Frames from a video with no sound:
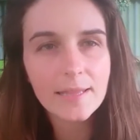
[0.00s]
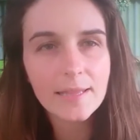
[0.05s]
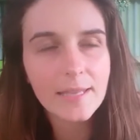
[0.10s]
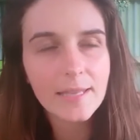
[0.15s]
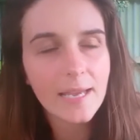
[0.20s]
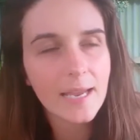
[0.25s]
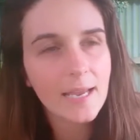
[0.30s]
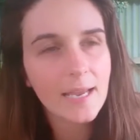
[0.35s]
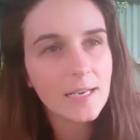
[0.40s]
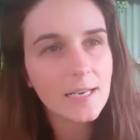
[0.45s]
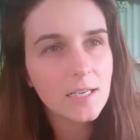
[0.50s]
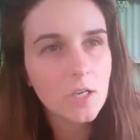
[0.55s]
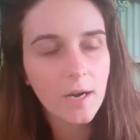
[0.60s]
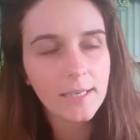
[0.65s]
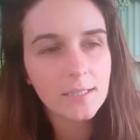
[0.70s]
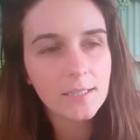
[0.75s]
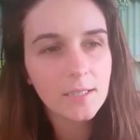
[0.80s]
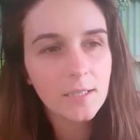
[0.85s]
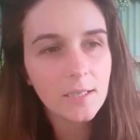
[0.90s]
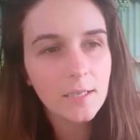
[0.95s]
night
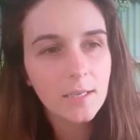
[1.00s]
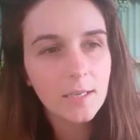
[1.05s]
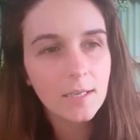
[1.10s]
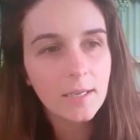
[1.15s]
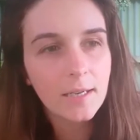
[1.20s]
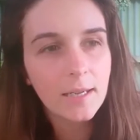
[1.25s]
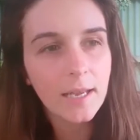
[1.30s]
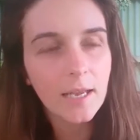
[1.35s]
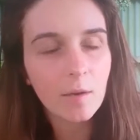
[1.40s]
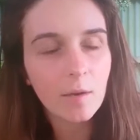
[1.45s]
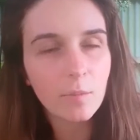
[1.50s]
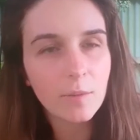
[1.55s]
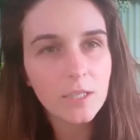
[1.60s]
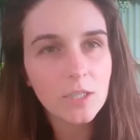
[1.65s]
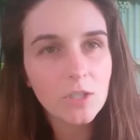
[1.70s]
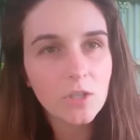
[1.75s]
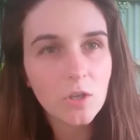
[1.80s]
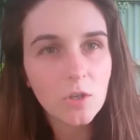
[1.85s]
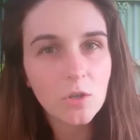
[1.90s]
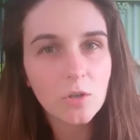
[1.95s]
he went
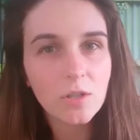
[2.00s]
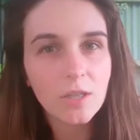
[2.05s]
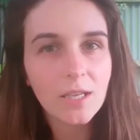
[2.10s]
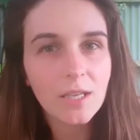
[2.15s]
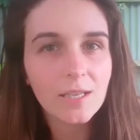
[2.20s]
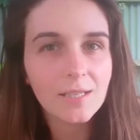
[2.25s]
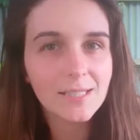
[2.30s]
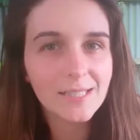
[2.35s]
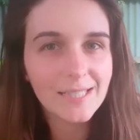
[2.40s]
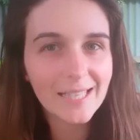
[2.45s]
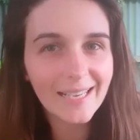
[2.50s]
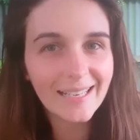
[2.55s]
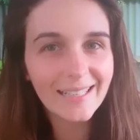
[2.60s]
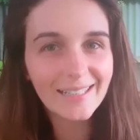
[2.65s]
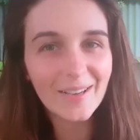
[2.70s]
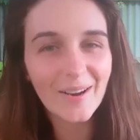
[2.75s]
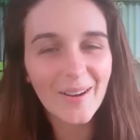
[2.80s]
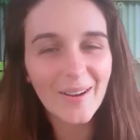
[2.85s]
to the casino